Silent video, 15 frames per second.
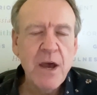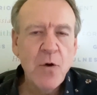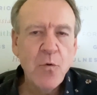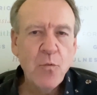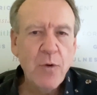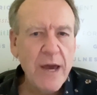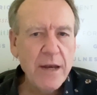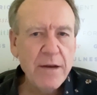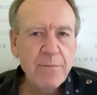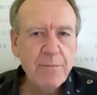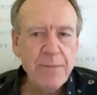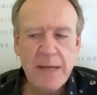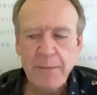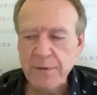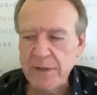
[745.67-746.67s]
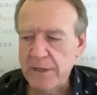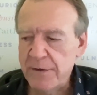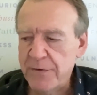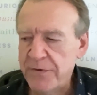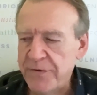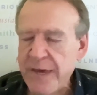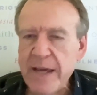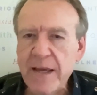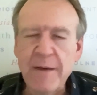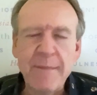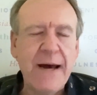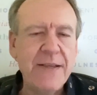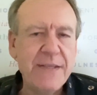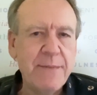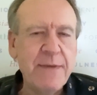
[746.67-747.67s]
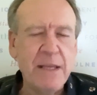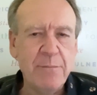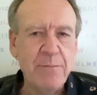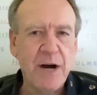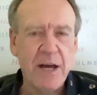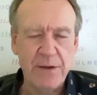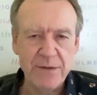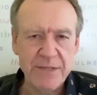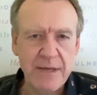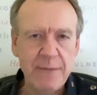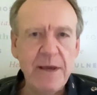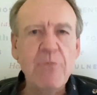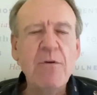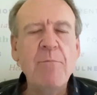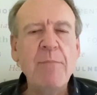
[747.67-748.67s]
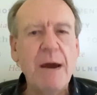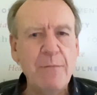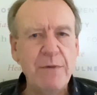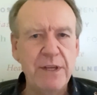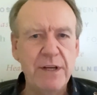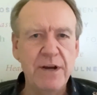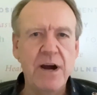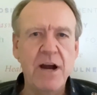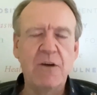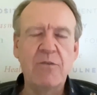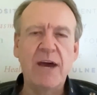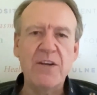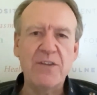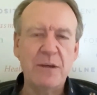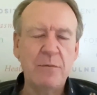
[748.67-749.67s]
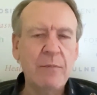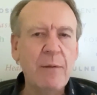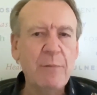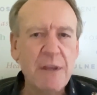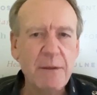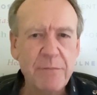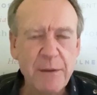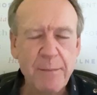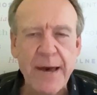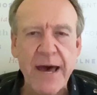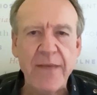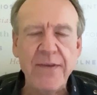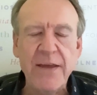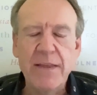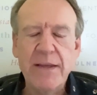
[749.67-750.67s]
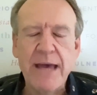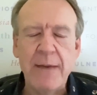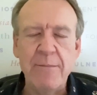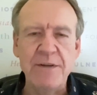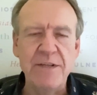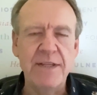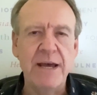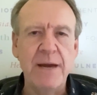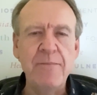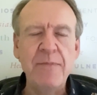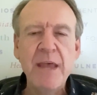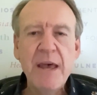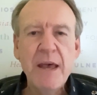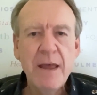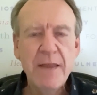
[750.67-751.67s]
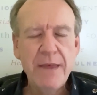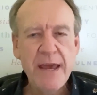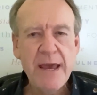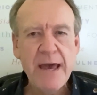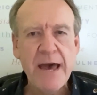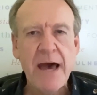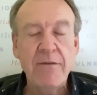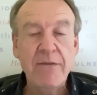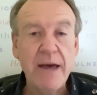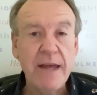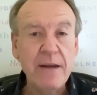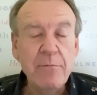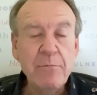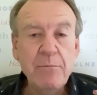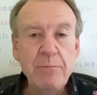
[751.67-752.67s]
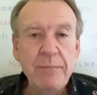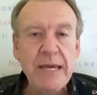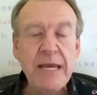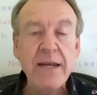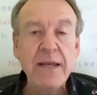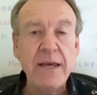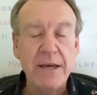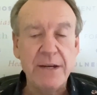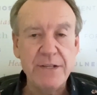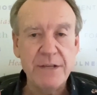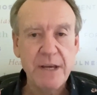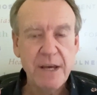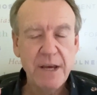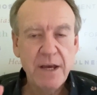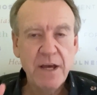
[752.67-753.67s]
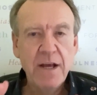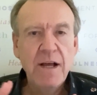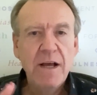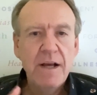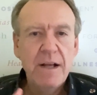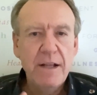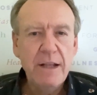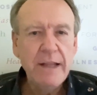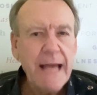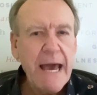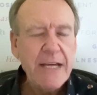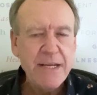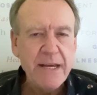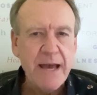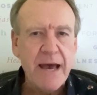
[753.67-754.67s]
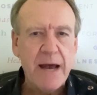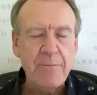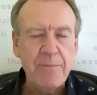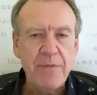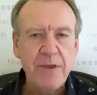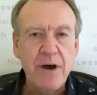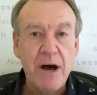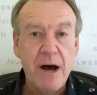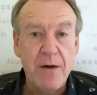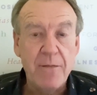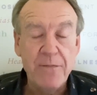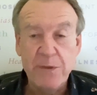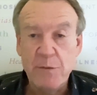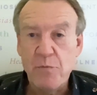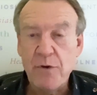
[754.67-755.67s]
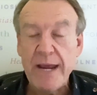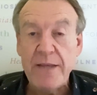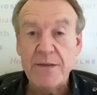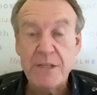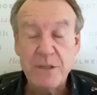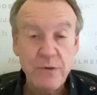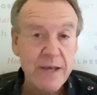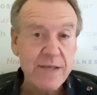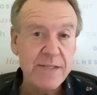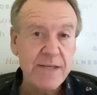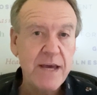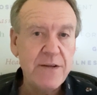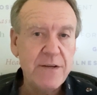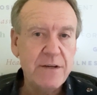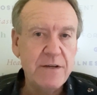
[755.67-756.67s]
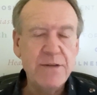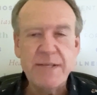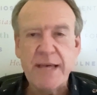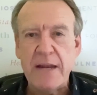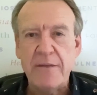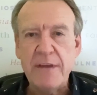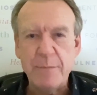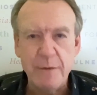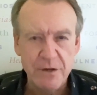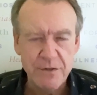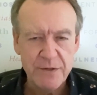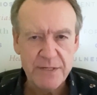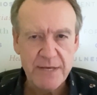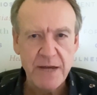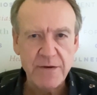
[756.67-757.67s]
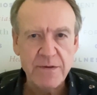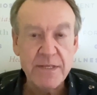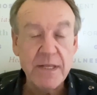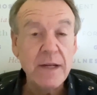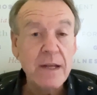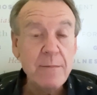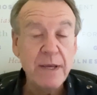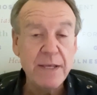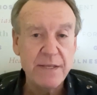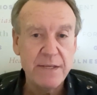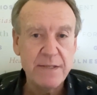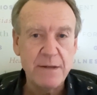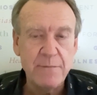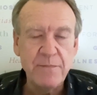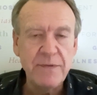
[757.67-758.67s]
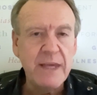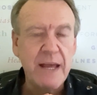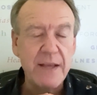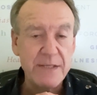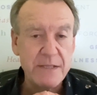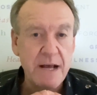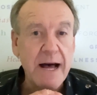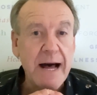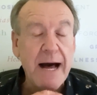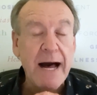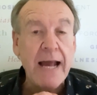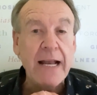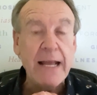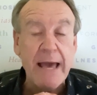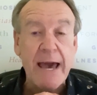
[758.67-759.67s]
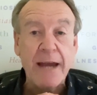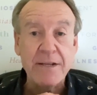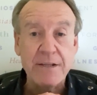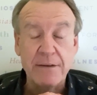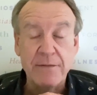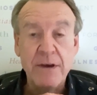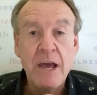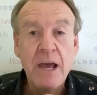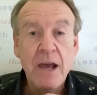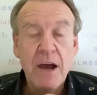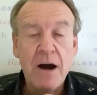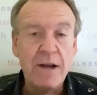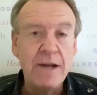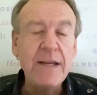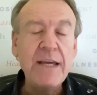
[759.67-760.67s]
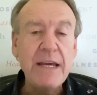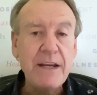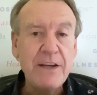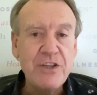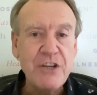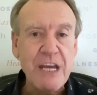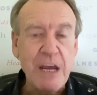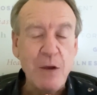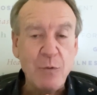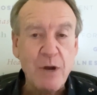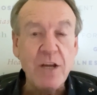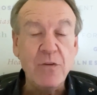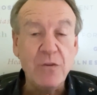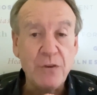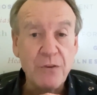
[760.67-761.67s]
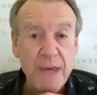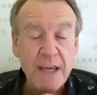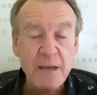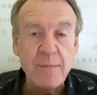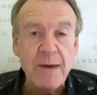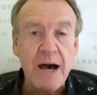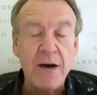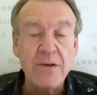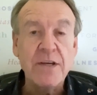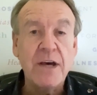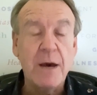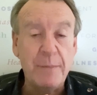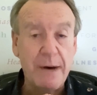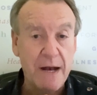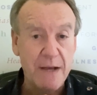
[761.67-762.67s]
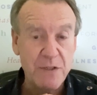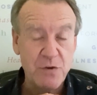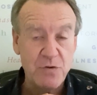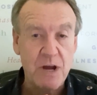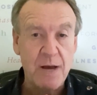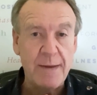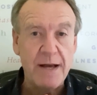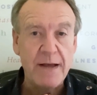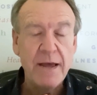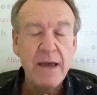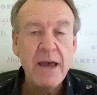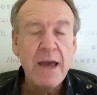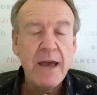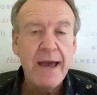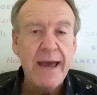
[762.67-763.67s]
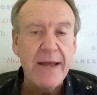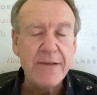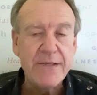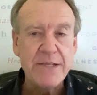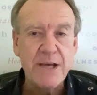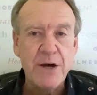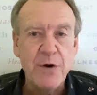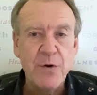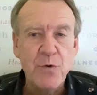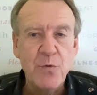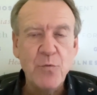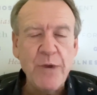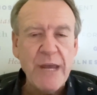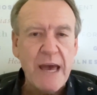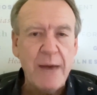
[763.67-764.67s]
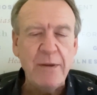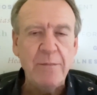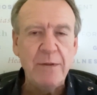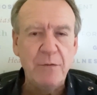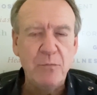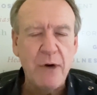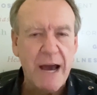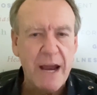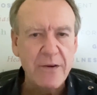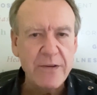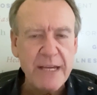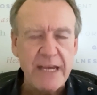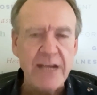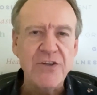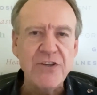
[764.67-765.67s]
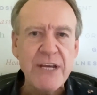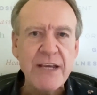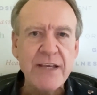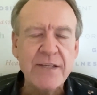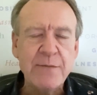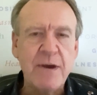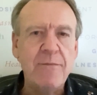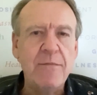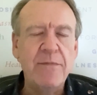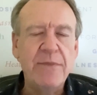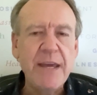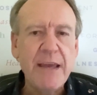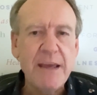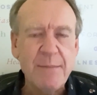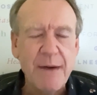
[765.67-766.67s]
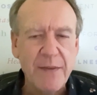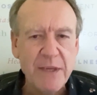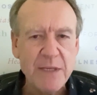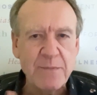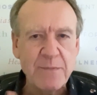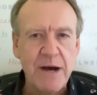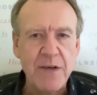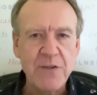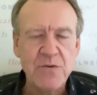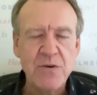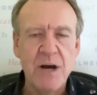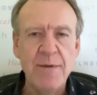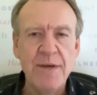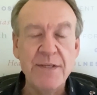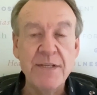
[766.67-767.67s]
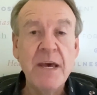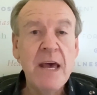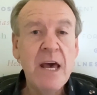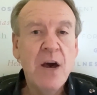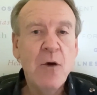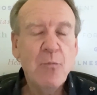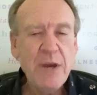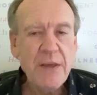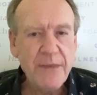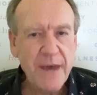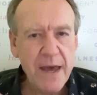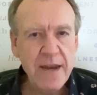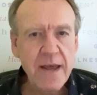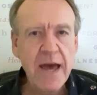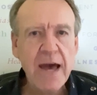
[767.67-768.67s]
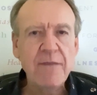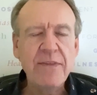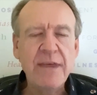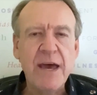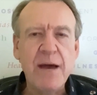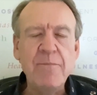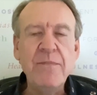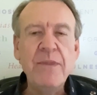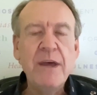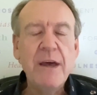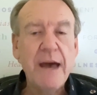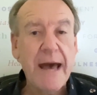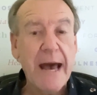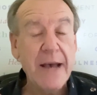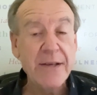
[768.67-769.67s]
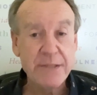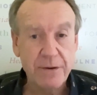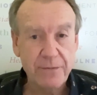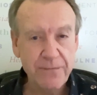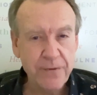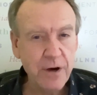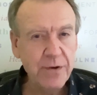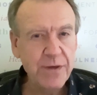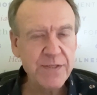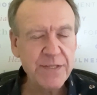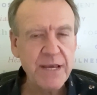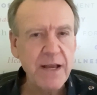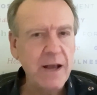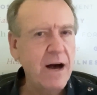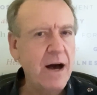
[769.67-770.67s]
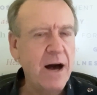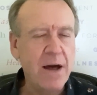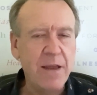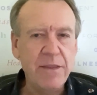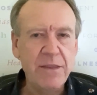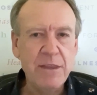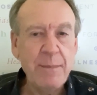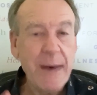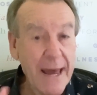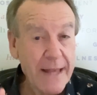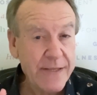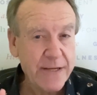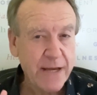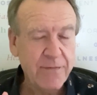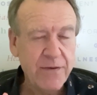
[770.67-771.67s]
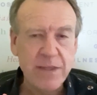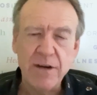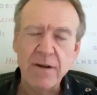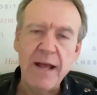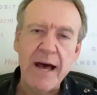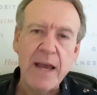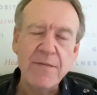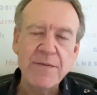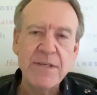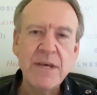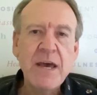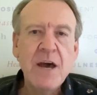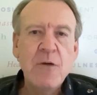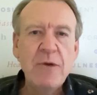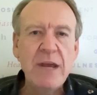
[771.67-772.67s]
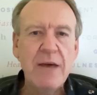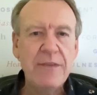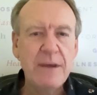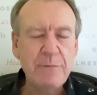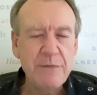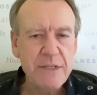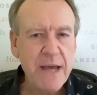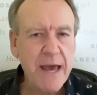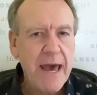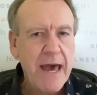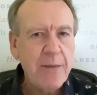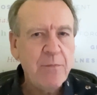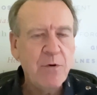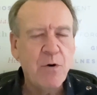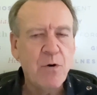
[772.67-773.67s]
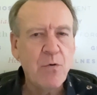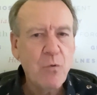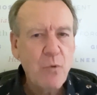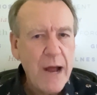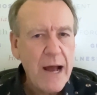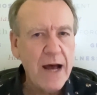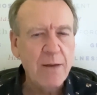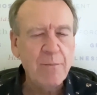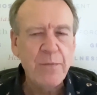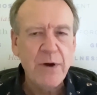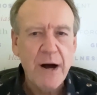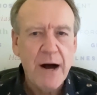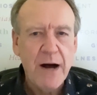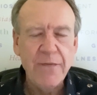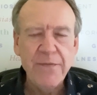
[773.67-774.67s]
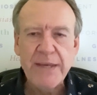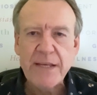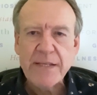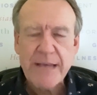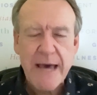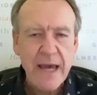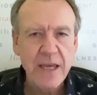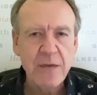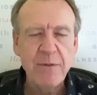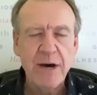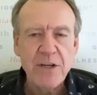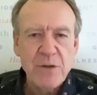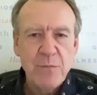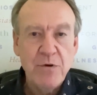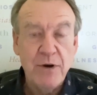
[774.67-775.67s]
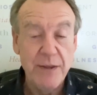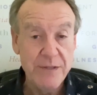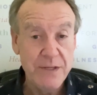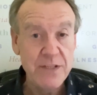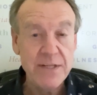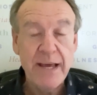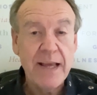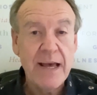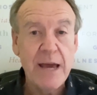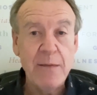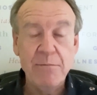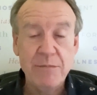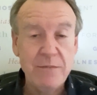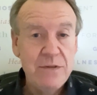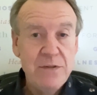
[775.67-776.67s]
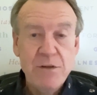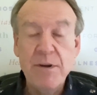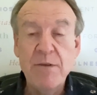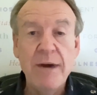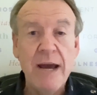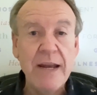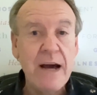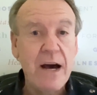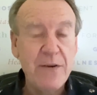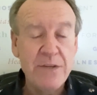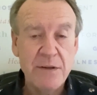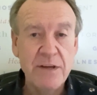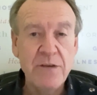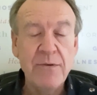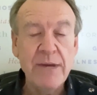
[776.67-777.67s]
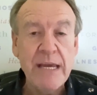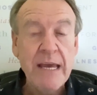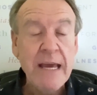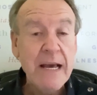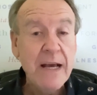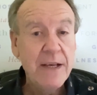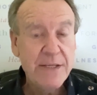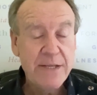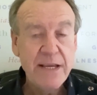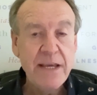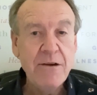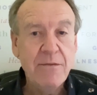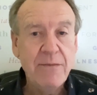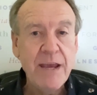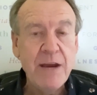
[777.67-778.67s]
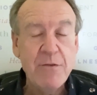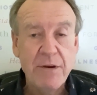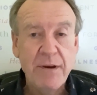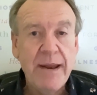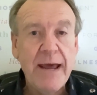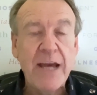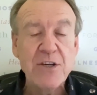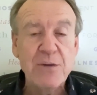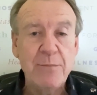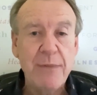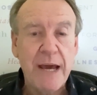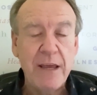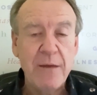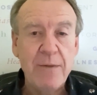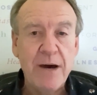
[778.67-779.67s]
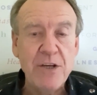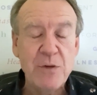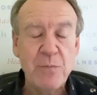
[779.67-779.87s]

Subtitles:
When people think about something that bothers them, they remember the car crash, they remember the bad thing that happened to them, they have an immediate lighting up of the brain's stress centers and of the emotion centers. The limbic system gets highly active on an EEG when you think about a past trauma. And so we have people wired EEGs, we have them thinking about these past traumas. We then have them, as they're focusing on the bad stuff in their lives, we have them tap or rub on these acupuncture points, just like I'm doing right now, just literally sticking your finger into an acupuncture